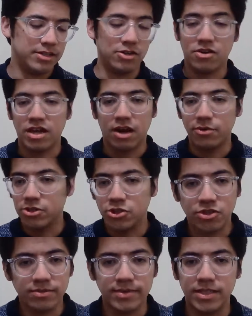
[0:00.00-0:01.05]

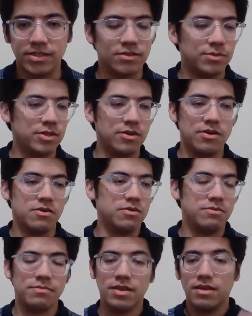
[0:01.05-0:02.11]
courage is, we don't know
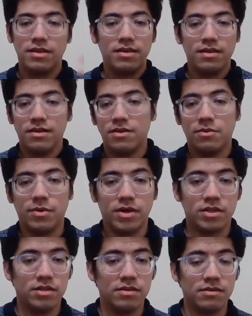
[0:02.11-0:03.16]

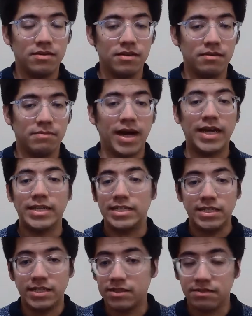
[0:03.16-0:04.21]
what
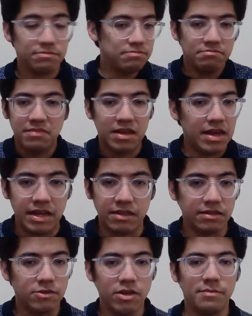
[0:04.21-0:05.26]
piety is, anything,
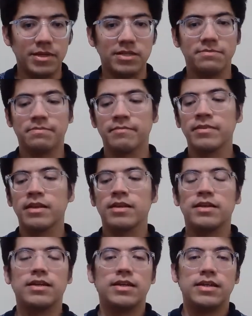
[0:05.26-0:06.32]
you name it.
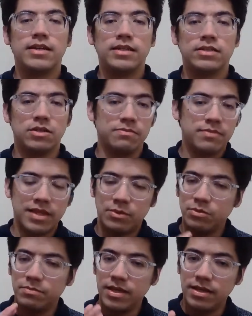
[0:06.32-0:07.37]
So that
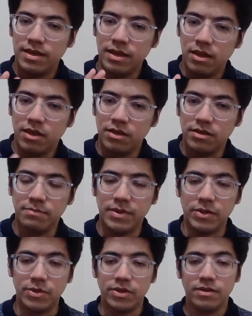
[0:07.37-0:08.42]
would be the early
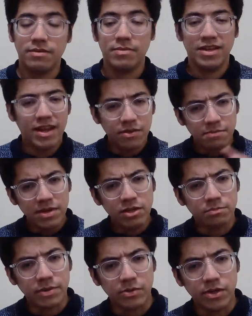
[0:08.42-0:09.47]
period. But now the middle
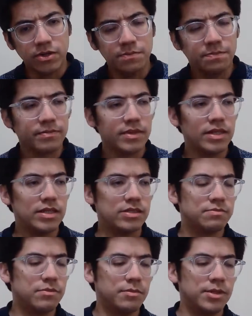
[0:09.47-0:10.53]
period is
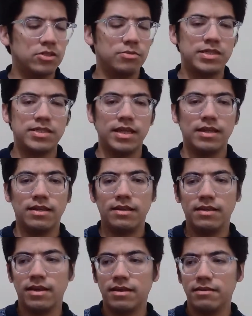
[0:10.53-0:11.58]
normally to be said
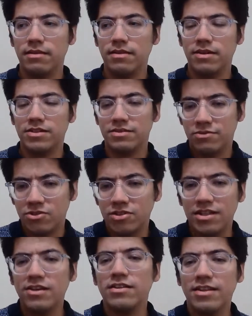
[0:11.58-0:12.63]
that there
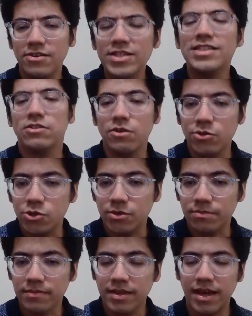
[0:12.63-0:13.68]
is a solution.
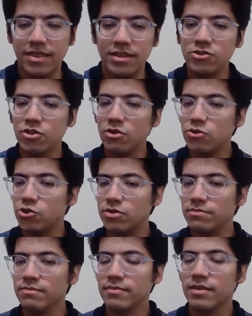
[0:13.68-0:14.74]
And this
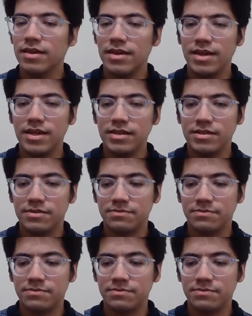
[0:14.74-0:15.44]
solution is